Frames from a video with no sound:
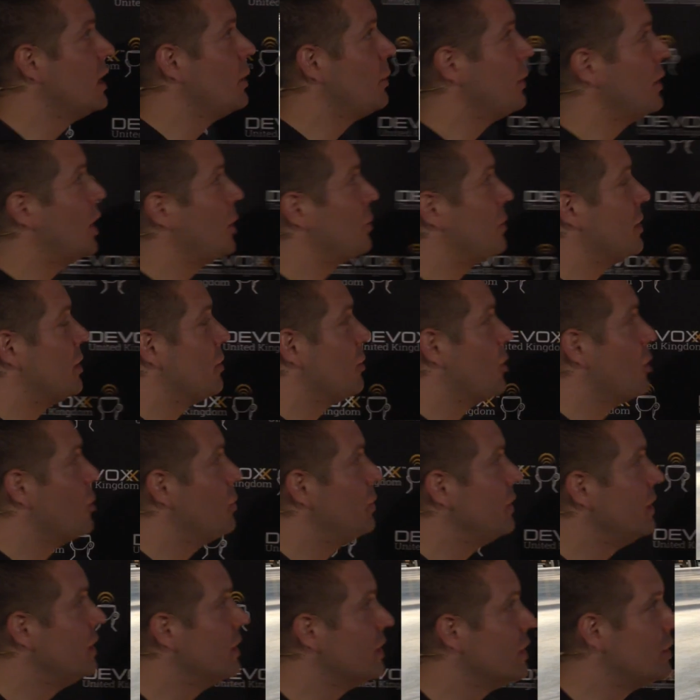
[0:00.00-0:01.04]
we hope that it will
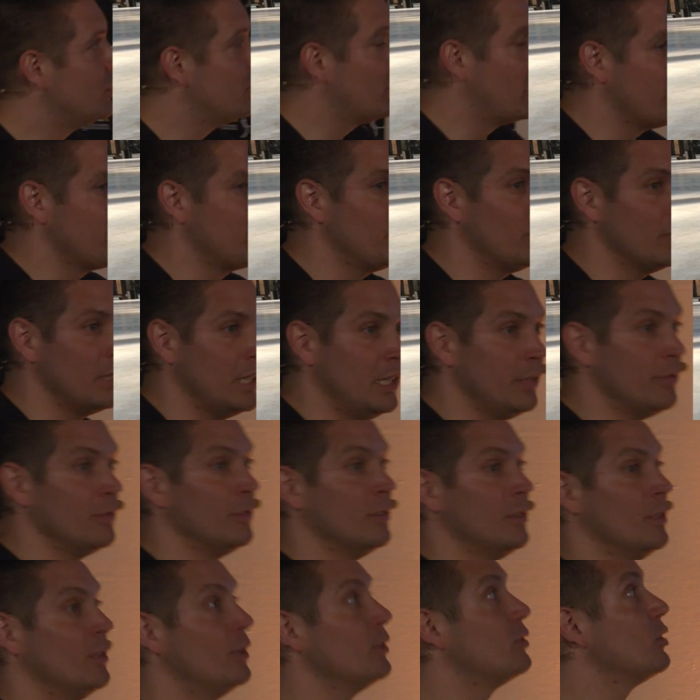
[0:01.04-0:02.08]
be drivable and
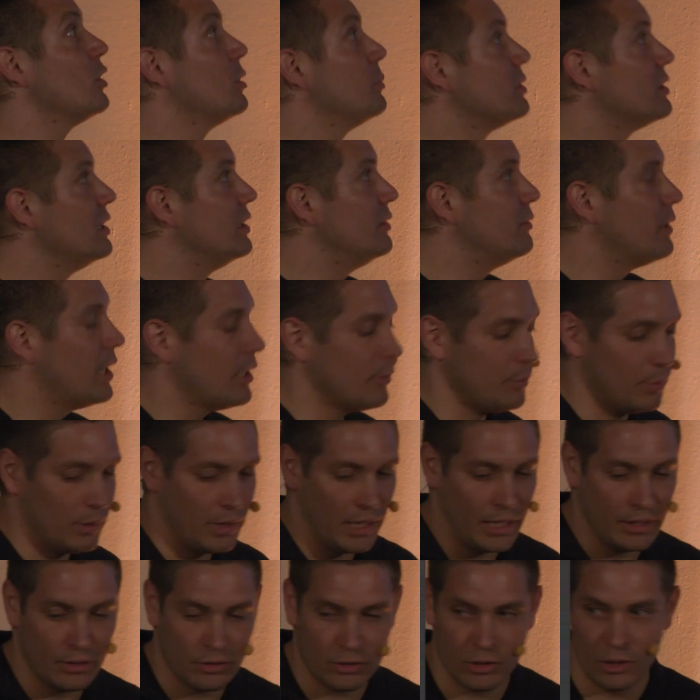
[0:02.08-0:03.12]
even autonomously drivable
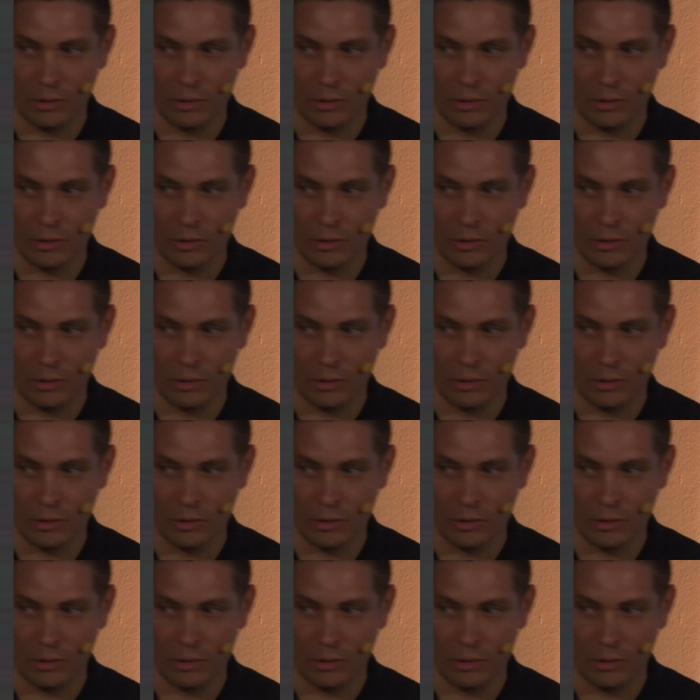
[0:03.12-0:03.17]
later.